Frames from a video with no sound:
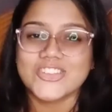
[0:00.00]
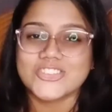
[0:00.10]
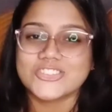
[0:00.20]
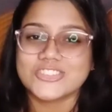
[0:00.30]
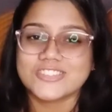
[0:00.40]

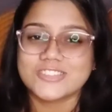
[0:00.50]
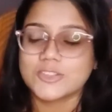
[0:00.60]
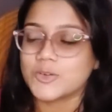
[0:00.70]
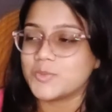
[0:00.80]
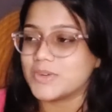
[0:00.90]
It's just
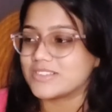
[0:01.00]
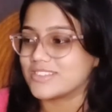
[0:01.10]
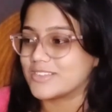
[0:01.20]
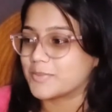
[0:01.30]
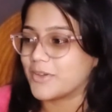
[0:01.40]
too much
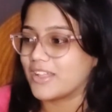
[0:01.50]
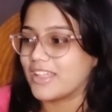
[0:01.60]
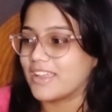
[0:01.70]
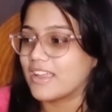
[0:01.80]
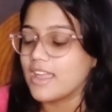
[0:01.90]
at this point.
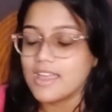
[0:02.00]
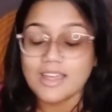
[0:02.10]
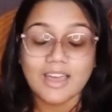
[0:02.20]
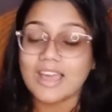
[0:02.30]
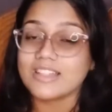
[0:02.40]
Like
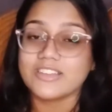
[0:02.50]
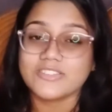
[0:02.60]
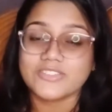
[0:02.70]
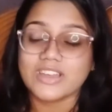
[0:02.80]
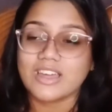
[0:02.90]
I
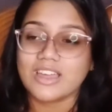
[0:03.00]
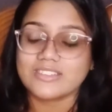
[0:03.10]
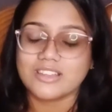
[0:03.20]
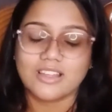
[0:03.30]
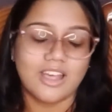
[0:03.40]
love. I,
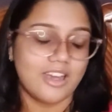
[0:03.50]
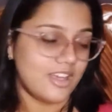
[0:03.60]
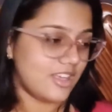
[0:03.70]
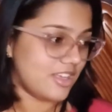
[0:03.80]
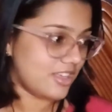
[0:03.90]

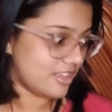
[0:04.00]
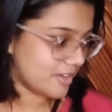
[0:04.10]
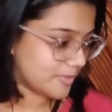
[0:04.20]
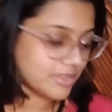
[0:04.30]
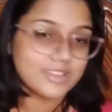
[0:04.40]

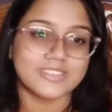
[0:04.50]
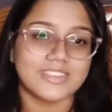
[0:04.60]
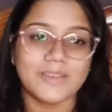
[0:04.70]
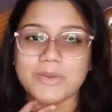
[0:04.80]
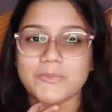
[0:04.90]
I like. See,
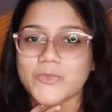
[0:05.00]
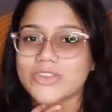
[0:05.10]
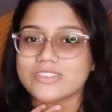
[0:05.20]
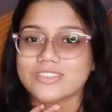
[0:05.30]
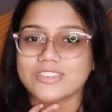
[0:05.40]
my
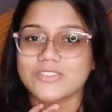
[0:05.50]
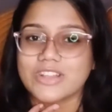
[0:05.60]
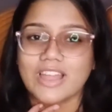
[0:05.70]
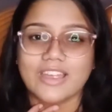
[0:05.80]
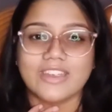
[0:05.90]
voice is even
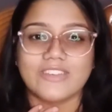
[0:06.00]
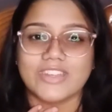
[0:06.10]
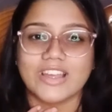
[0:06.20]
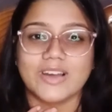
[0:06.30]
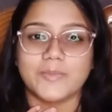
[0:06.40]
like
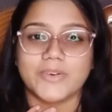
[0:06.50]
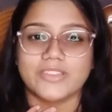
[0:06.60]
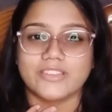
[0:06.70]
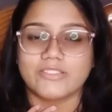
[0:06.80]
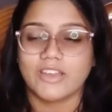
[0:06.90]
giving up on
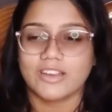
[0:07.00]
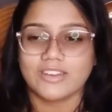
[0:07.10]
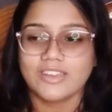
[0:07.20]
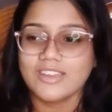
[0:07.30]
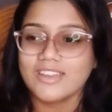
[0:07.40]
this fact.
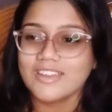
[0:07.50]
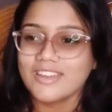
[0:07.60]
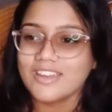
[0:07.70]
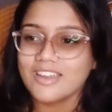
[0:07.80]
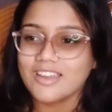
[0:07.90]

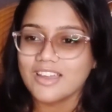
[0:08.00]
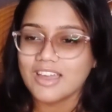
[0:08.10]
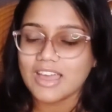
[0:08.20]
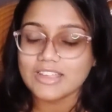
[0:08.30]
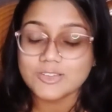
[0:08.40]

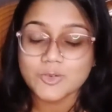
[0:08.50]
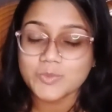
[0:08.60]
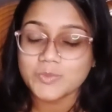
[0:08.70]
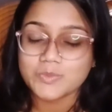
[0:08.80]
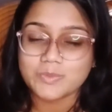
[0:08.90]
I
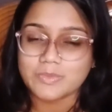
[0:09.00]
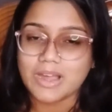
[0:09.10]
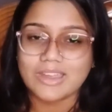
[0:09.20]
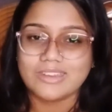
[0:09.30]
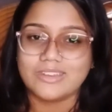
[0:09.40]
don't
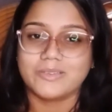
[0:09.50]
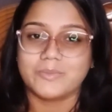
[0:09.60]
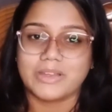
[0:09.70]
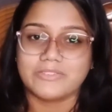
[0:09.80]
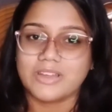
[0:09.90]
mind
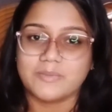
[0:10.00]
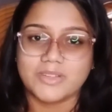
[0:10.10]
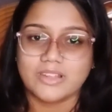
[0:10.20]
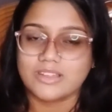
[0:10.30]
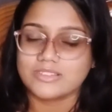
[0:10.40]
my family.
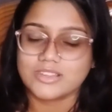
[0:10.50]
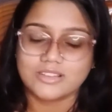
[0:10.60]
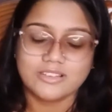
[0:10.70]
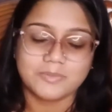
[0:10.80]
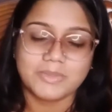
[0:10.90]
Like they're
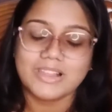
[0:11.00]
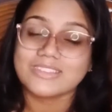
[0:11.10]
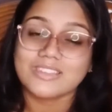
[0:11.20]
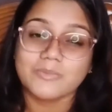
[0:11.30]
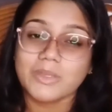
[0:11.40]
good, but like
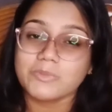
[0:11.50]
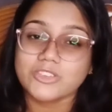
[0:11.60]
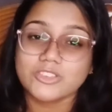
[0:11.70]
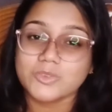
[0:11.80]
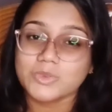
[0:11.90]
sometimes I
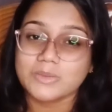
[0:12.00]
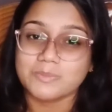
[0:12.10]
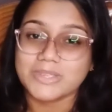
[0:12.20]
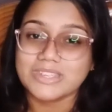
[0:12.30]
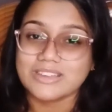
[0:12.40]
just want to
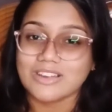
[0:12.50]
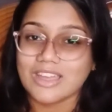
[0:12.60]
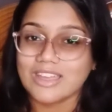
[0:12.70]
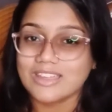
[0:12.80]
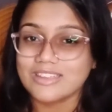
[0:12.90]
be
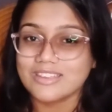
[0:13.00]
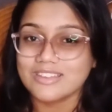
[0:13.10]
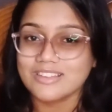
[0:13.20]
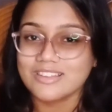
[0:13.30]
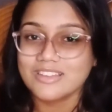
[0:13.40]
okay.
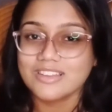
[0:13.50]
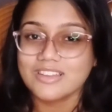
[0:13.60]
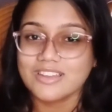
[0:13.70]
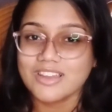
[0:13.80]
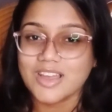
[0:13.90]

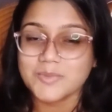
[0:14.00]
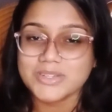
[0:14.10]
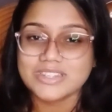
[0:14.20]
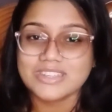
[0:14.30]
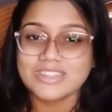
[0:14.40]
I'm a
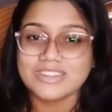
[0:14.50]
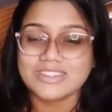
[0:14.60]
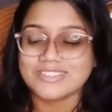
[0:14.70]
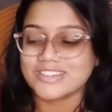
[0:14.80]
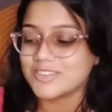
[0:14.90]

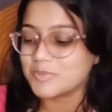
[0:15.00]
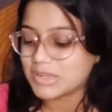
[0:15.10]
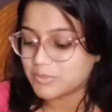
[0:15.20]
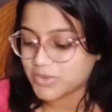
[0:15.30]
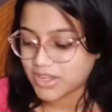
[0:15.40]
teenager. Give me
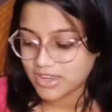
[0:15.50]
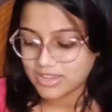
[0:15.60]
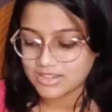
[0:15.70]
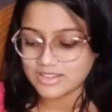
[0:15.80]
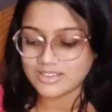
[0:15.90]
a
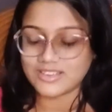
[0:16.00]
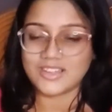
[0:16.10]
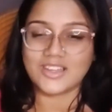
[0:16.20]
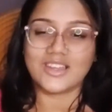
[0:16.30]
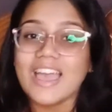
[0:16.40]
break.
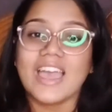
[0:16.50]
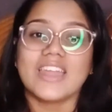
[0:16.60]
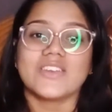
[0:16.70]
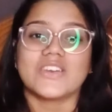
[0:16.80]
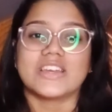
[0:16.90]

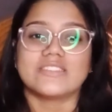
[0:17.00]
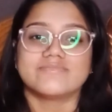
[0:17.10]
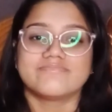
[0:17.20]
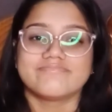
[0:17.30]
Anyway,